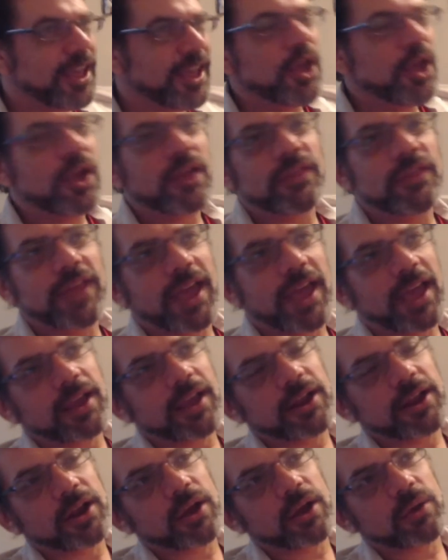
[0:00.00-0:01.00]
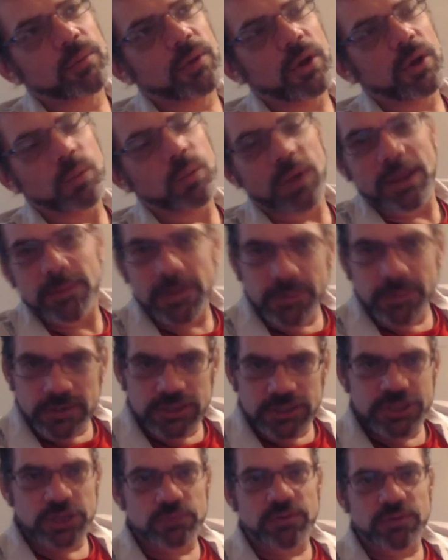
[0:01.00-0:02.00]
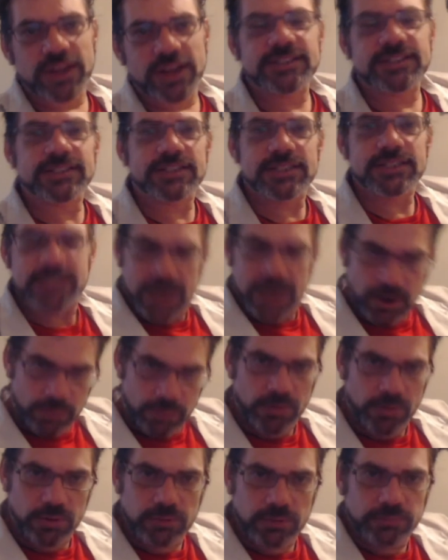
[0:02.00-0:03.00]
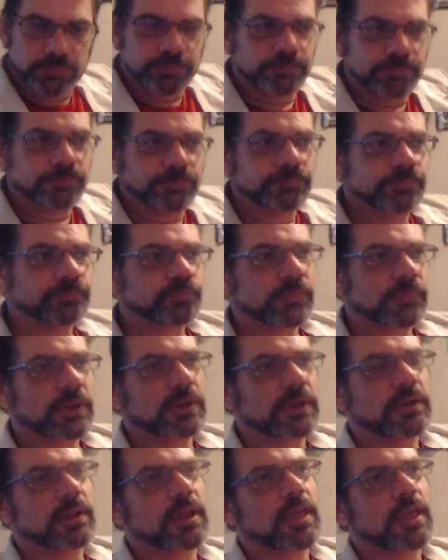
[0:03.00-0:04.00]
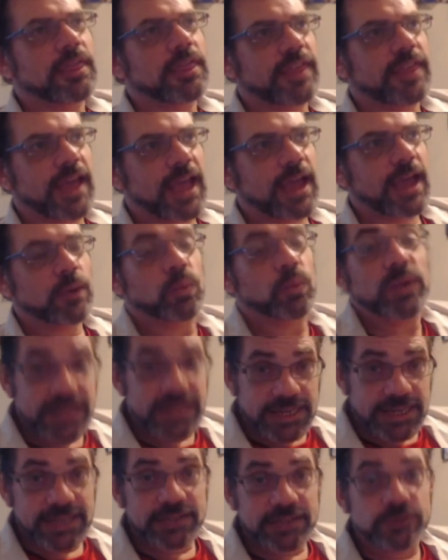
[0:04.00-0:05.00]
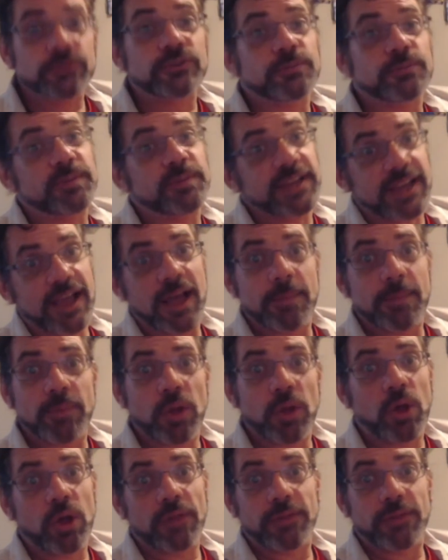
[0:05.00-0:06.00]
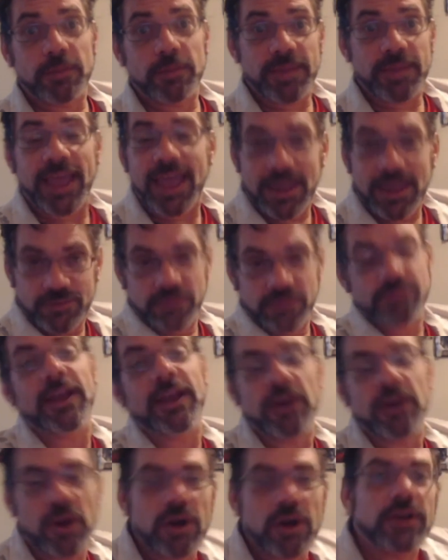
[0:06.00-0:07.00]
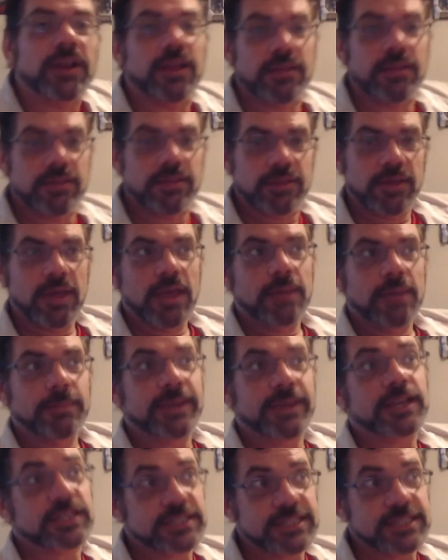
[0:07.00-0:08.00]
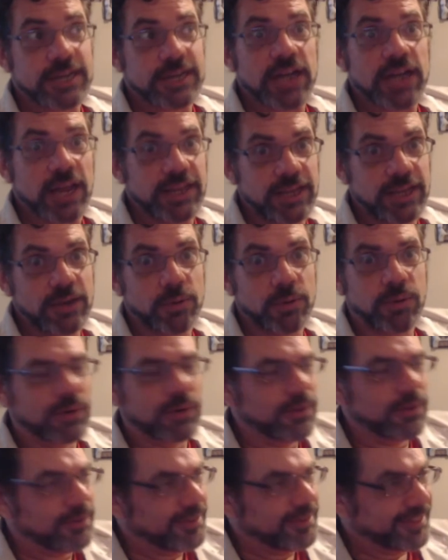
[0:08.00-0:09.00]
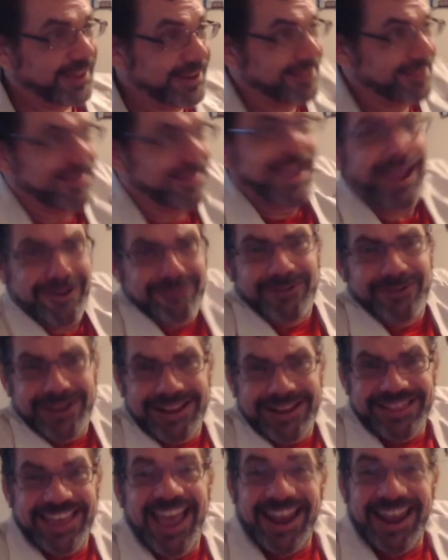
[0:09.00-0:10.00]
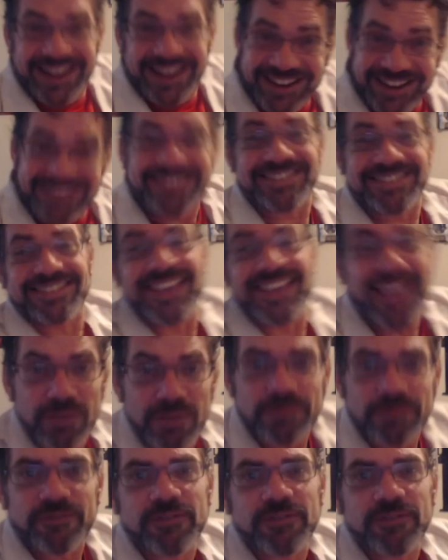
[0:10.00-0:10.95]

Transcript: white people are so racist and terrible that we need to speak up on the behalf of minorities because they're not equal. that in itself.